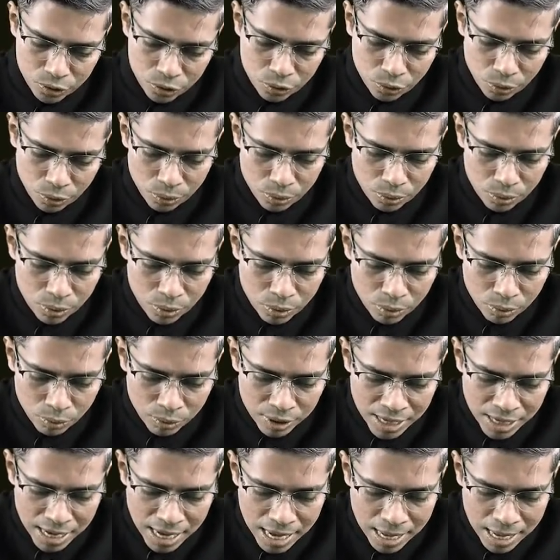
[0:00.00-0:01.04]
So
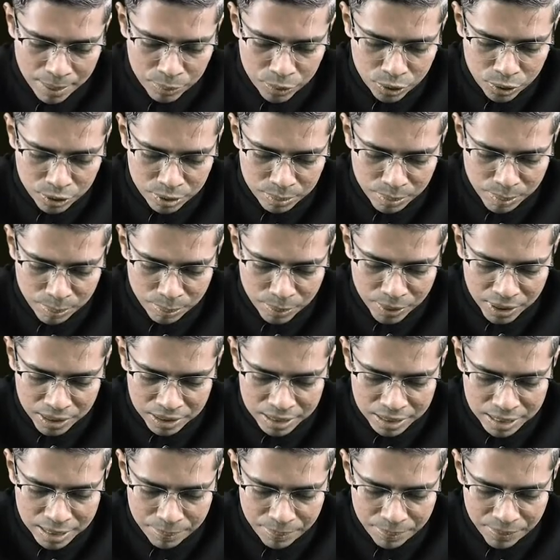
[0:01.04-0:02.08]
we have to
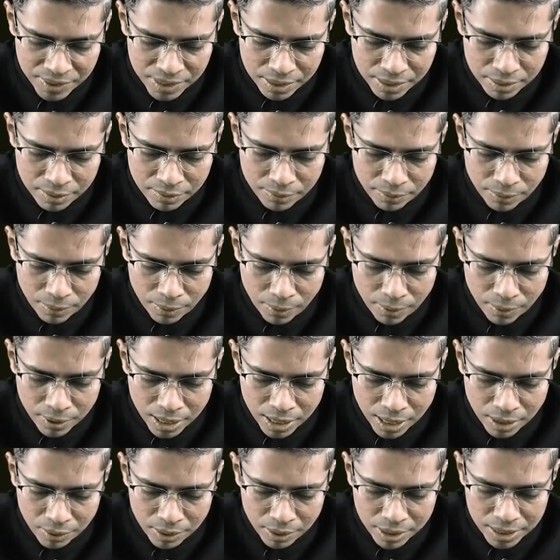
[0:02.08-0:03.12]
remember them
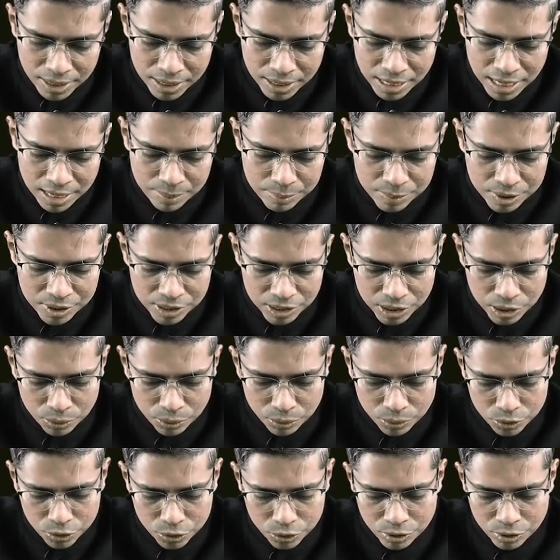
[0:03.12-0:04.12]
for our MCQ.